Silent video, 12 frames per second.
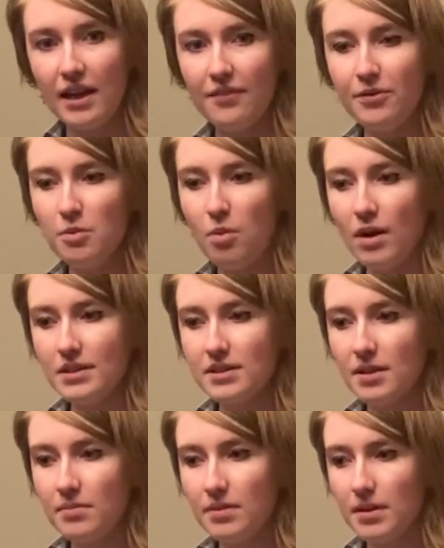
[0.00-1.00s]
If you want
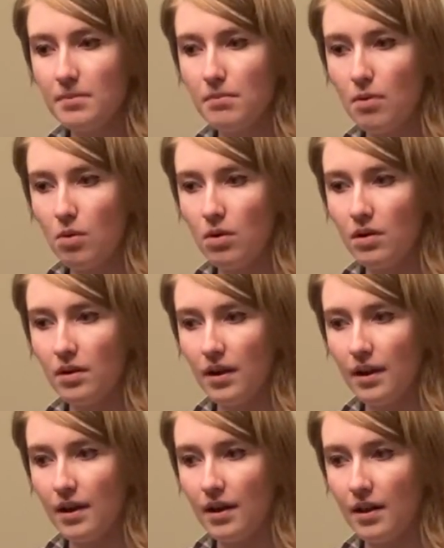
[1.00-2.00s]
something more
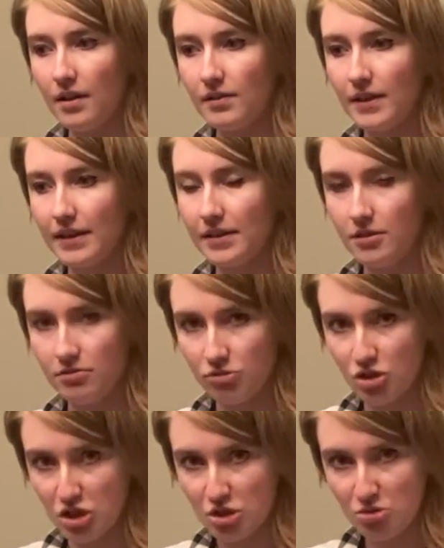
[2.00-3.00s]
like
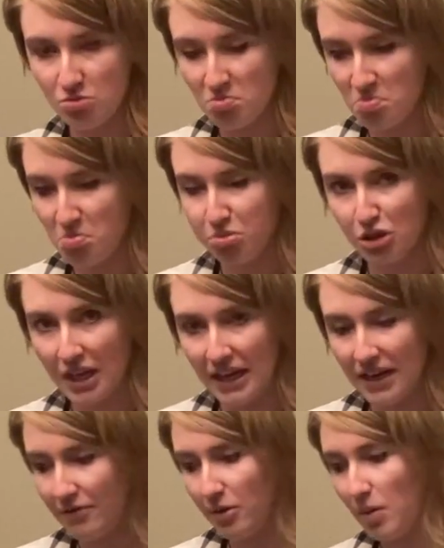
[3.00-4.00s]
just
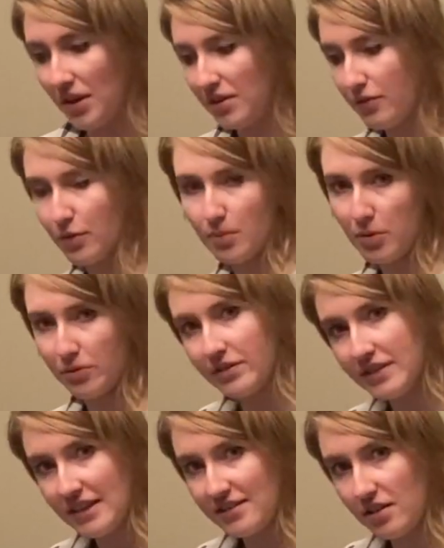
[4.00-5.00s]
plain, if you want the vermouth to
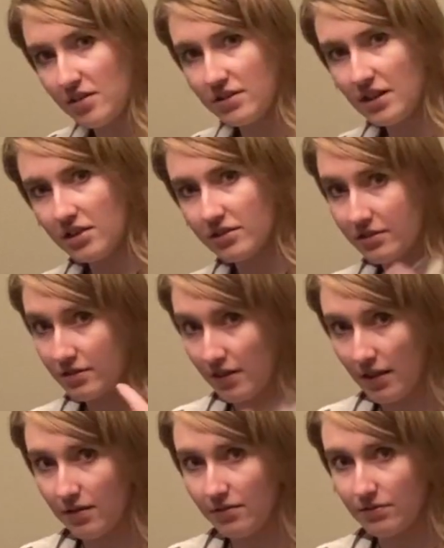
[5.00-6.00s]
take center stage
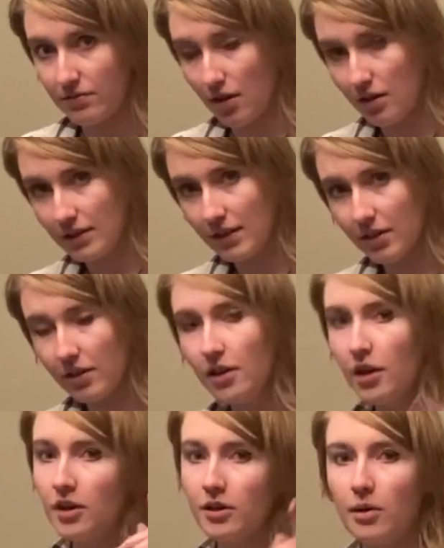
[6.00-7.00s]
instead of the hard liquor,
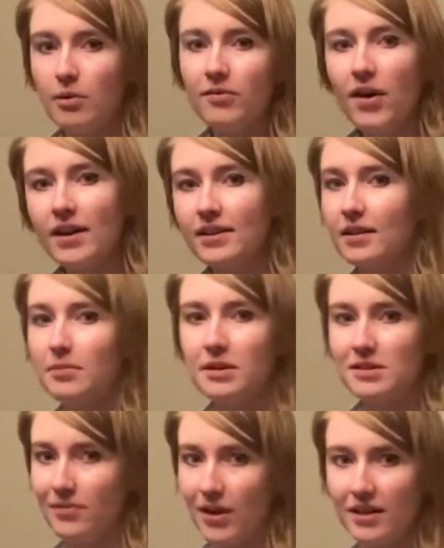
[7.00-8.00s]
go with vodka,
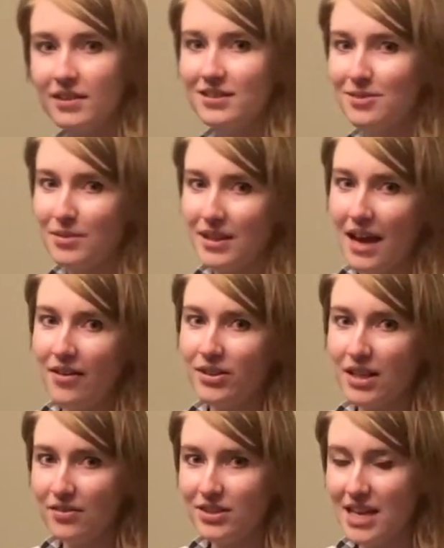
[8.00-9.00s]
because vodka doesn't really have a
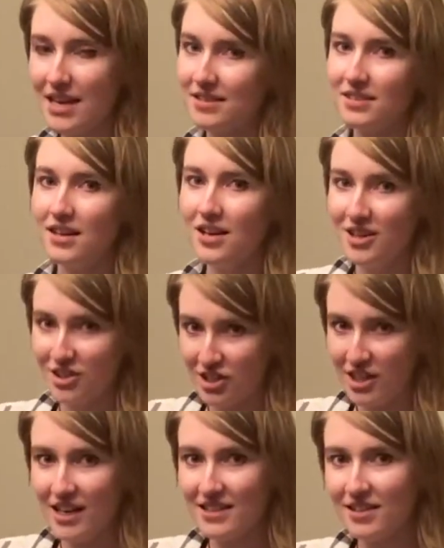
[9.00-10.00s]
lot of a taste.
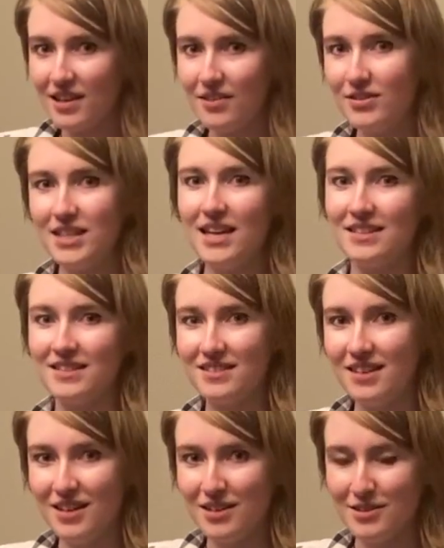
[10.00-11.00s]
Gin has a lot of a taste,
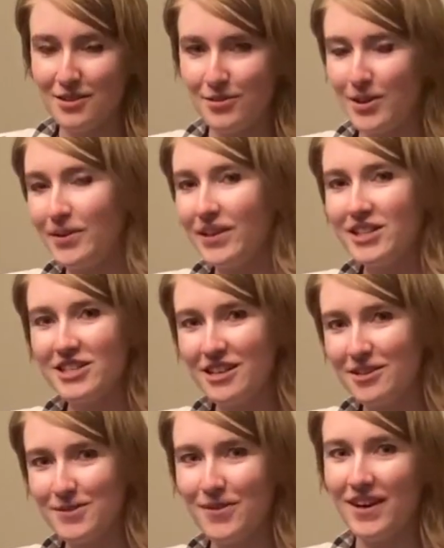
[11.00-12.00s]
so if you don't like gin,
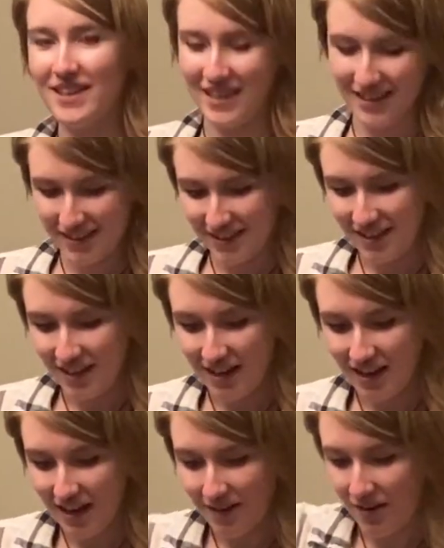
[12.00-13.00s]
use vodka.
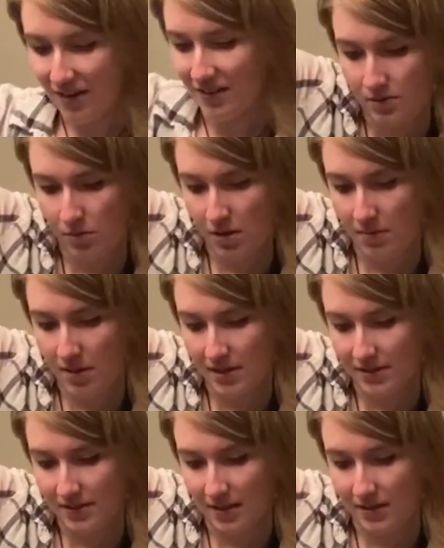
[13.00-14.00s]
Anyway, so we're gonna make
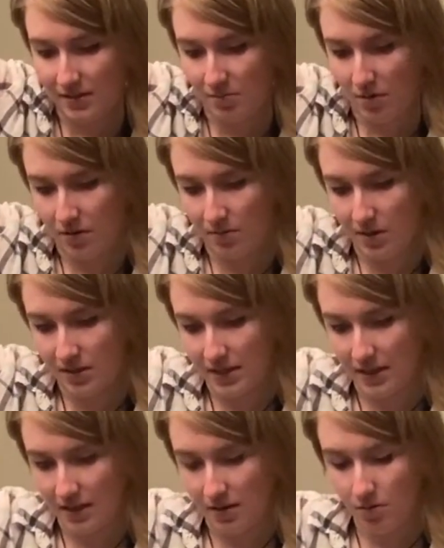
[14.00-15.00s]
a slightly smaller
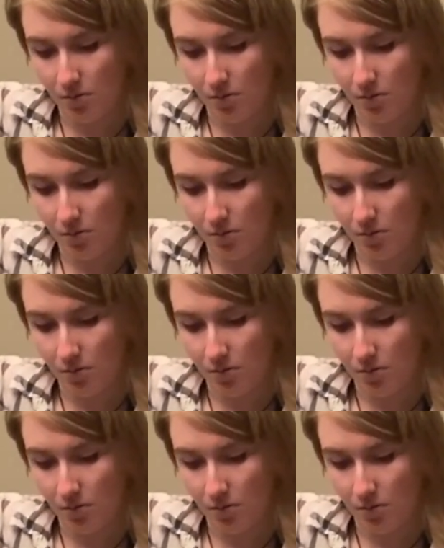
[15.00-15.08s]
martini.